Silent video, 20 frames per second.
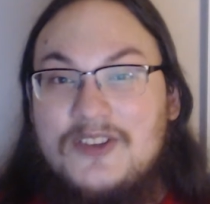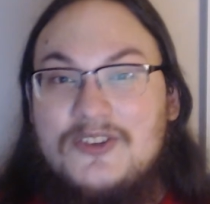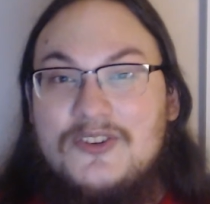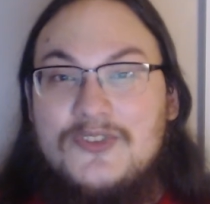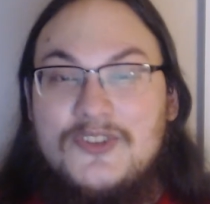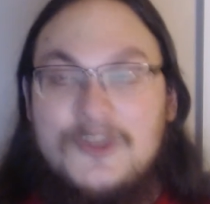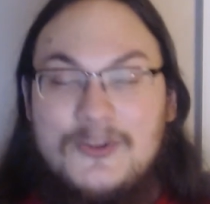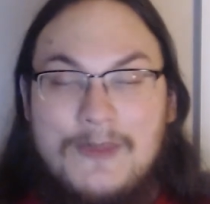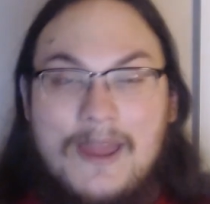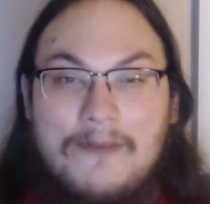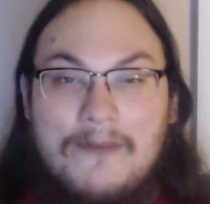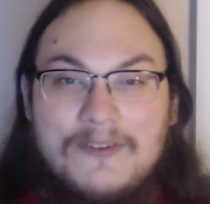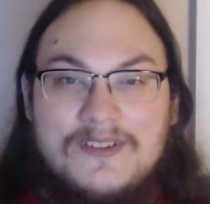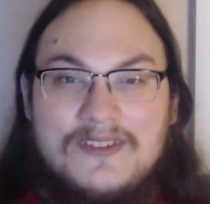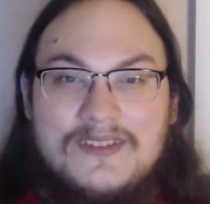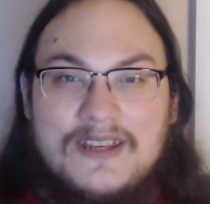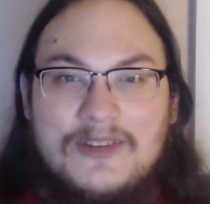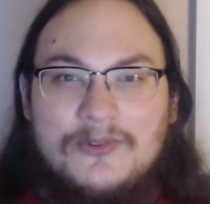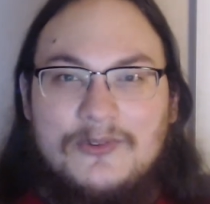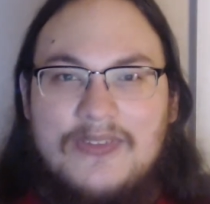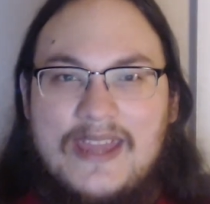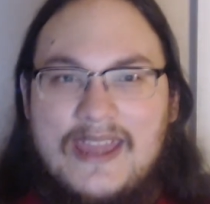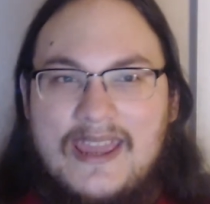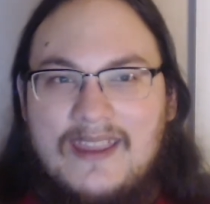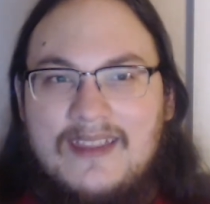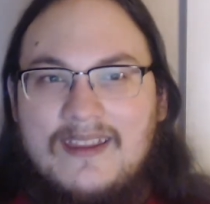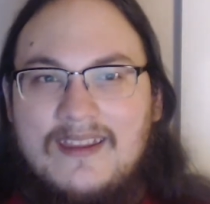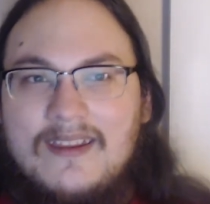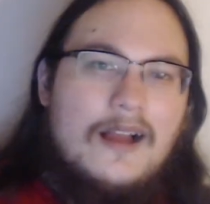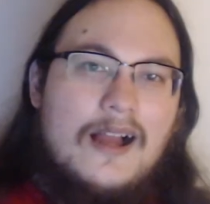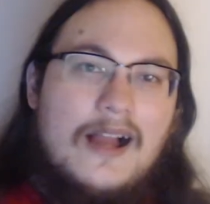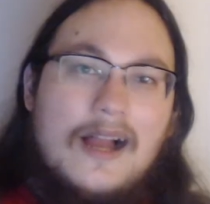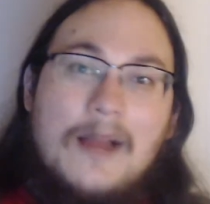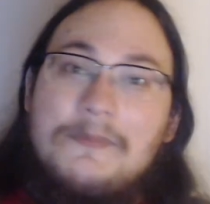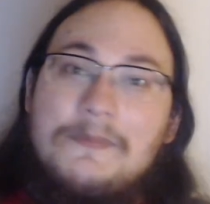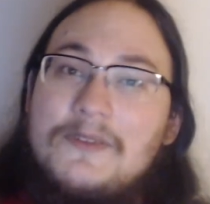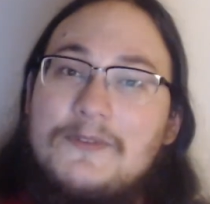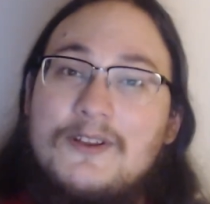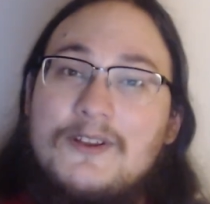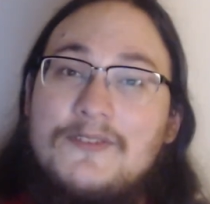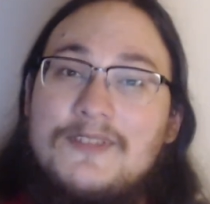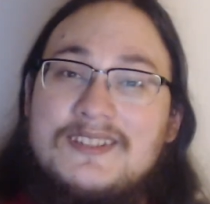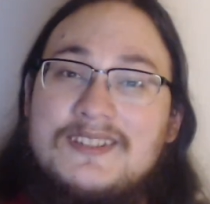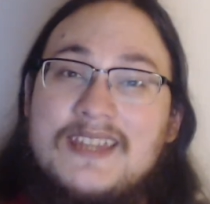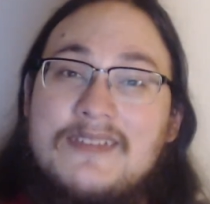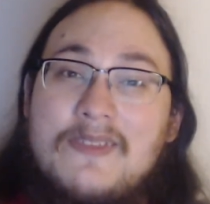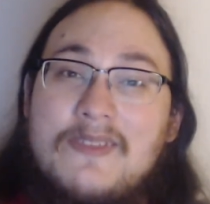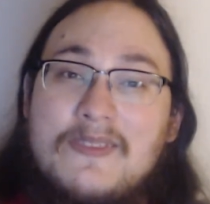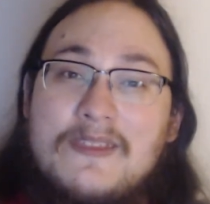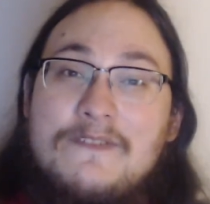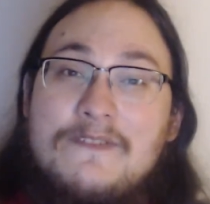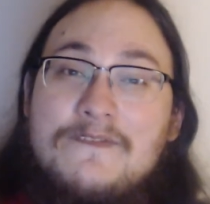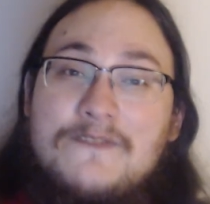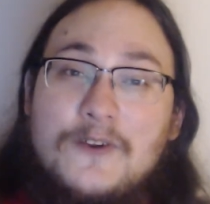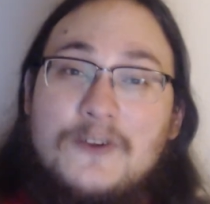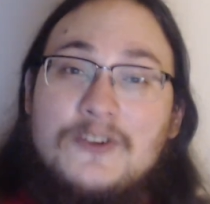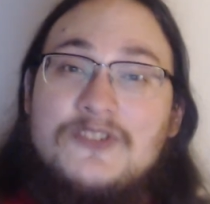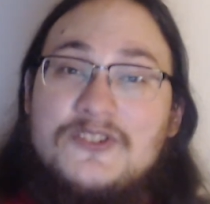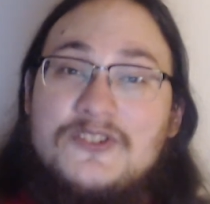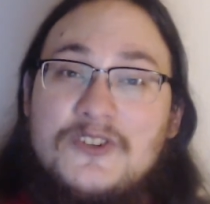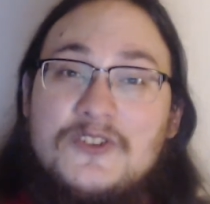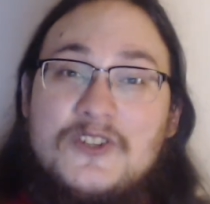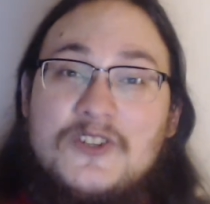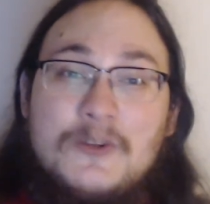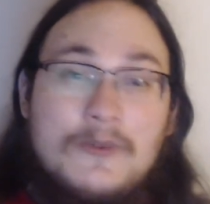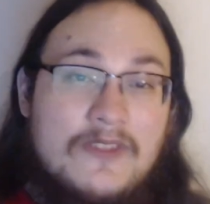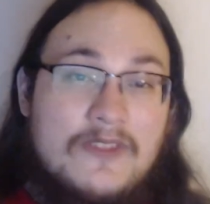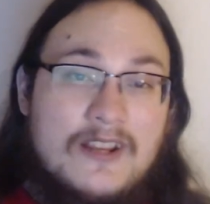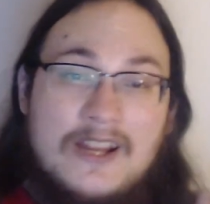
YouTube every single day. I'm definitely going to say that the first YouTuber